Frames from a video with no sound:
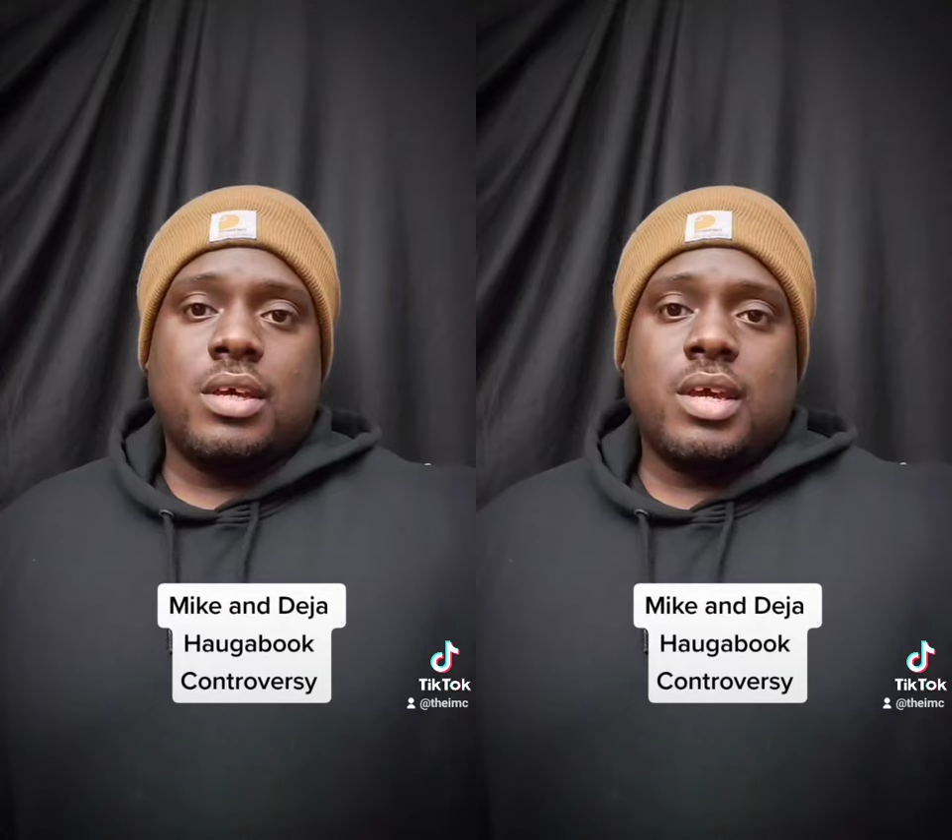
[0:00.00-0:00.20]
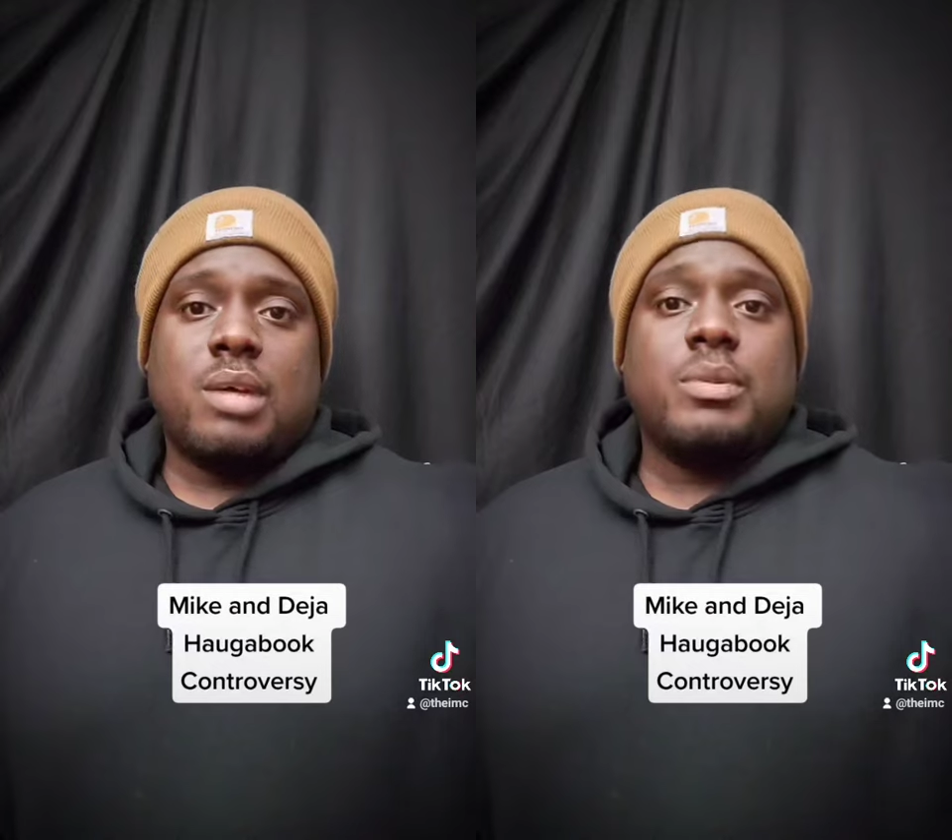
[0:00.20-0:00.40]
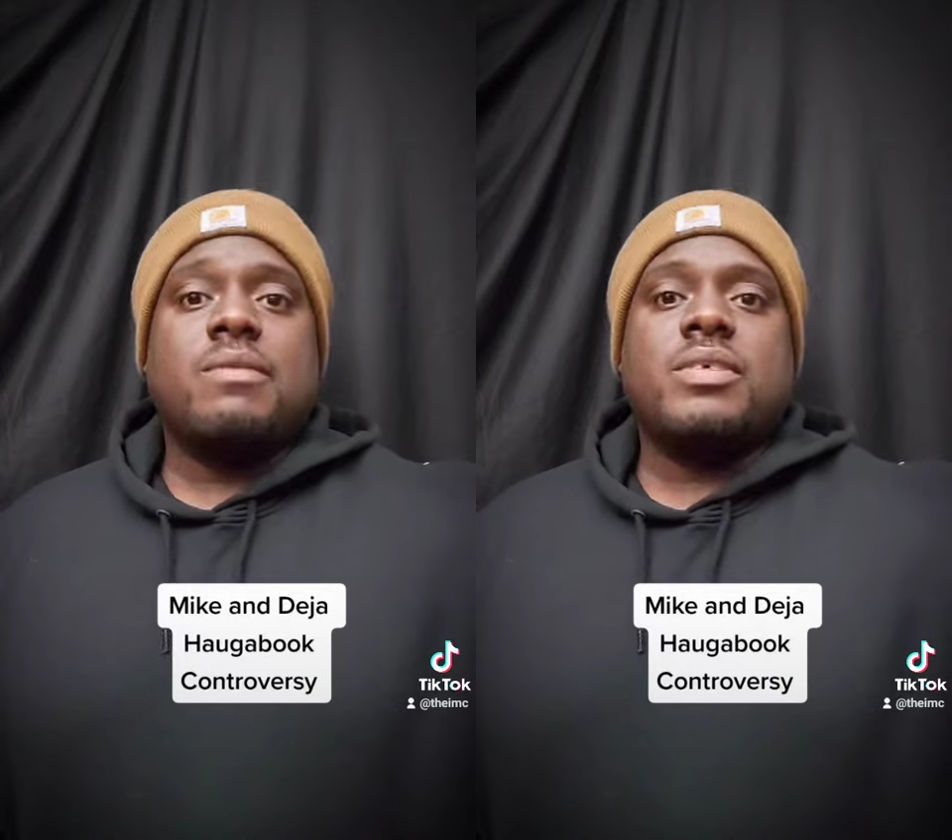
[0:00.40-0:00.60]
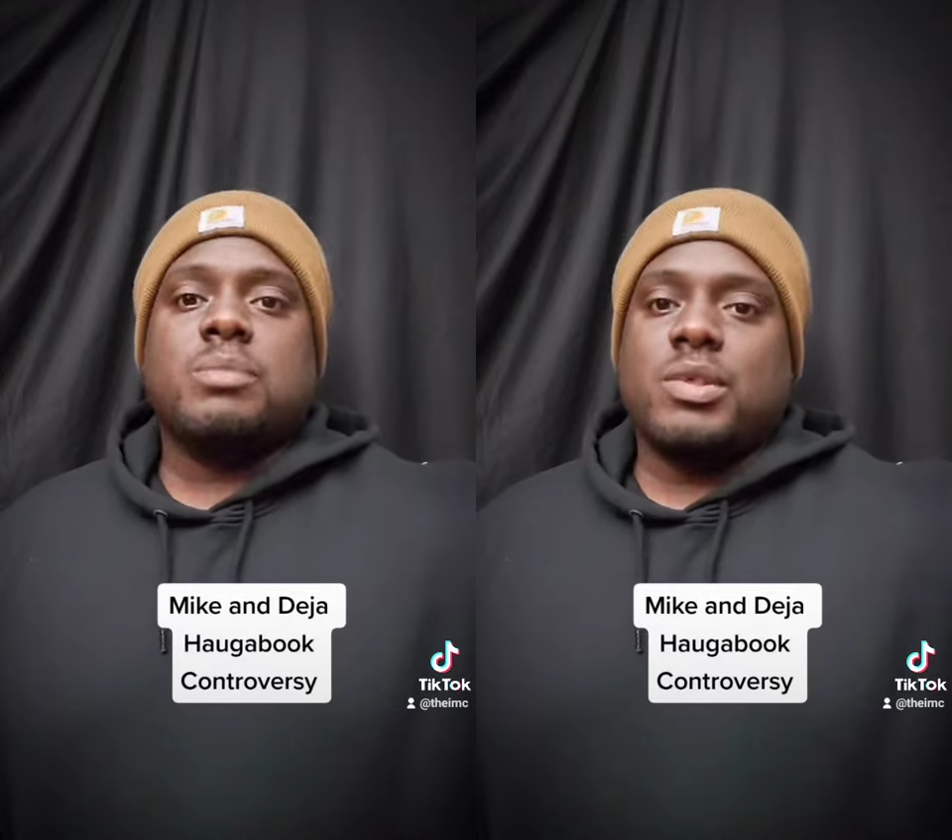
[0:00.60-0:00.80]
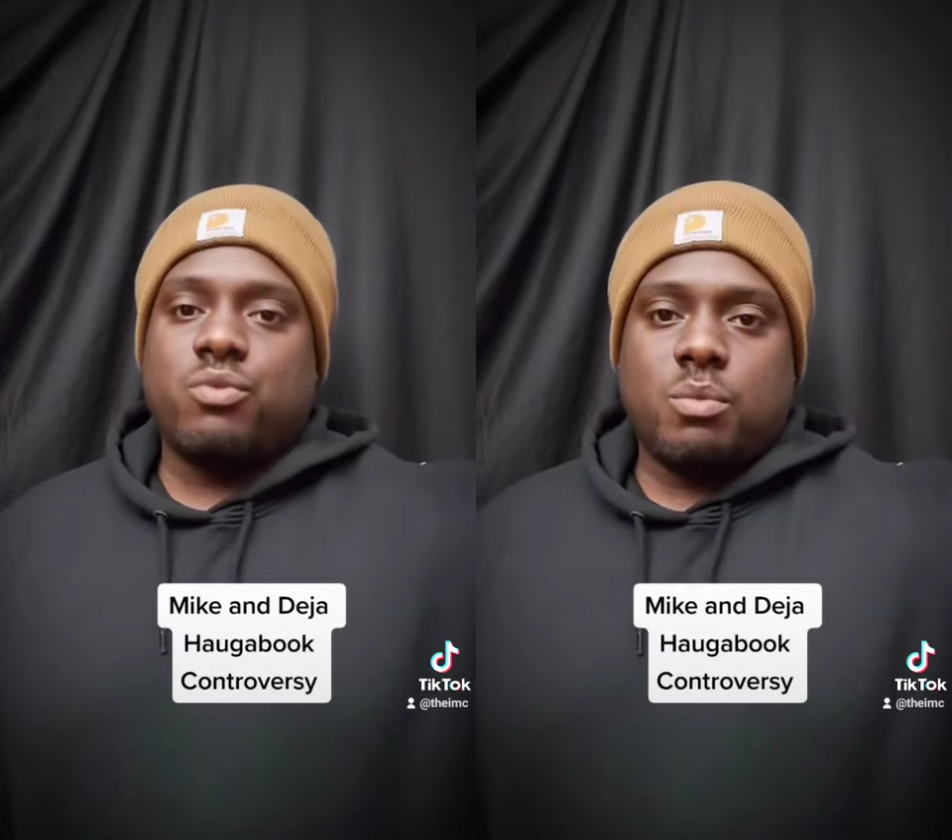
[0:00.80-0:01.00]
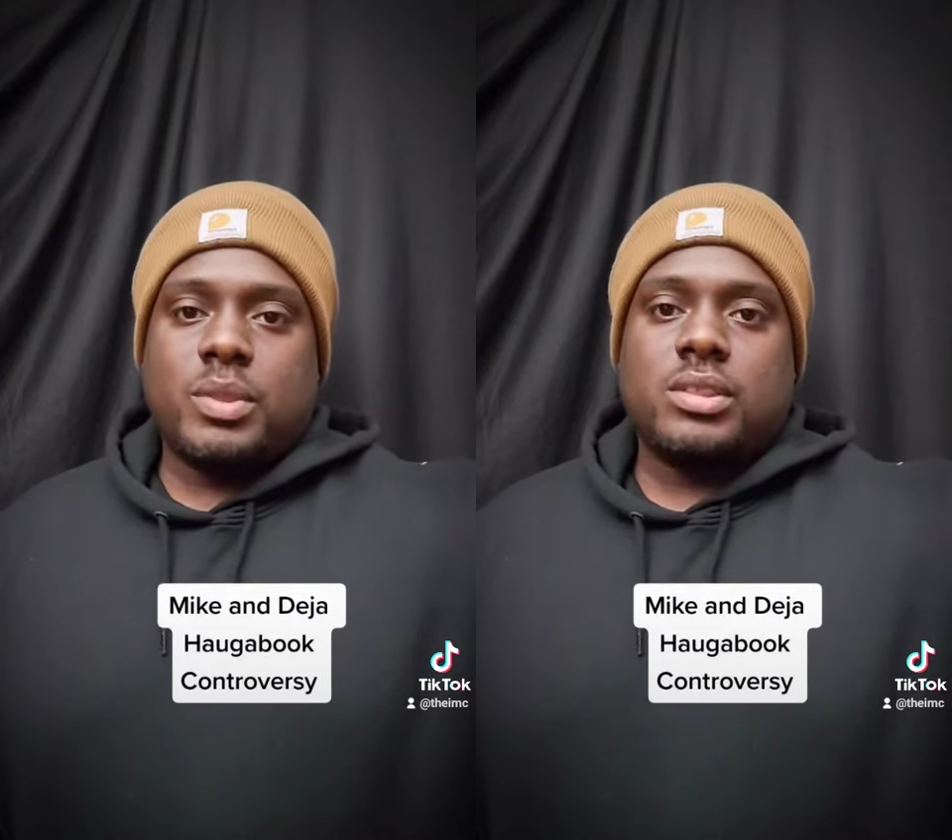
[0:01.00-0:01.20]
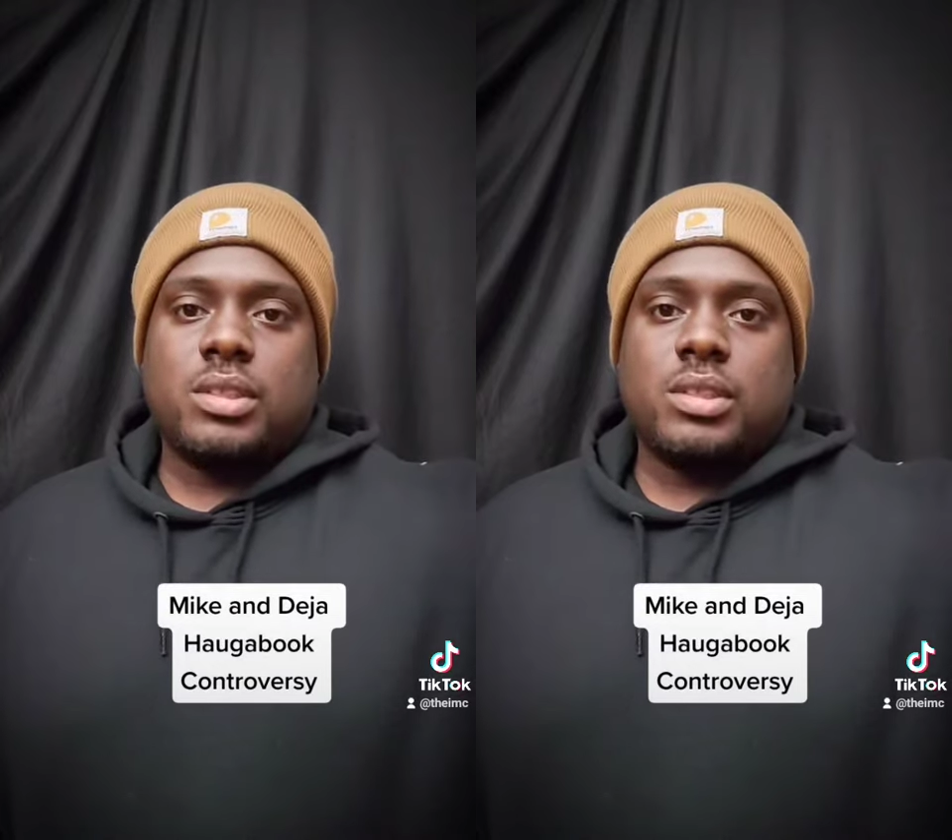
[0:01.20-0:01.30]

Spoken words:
And I believe he's been grooming this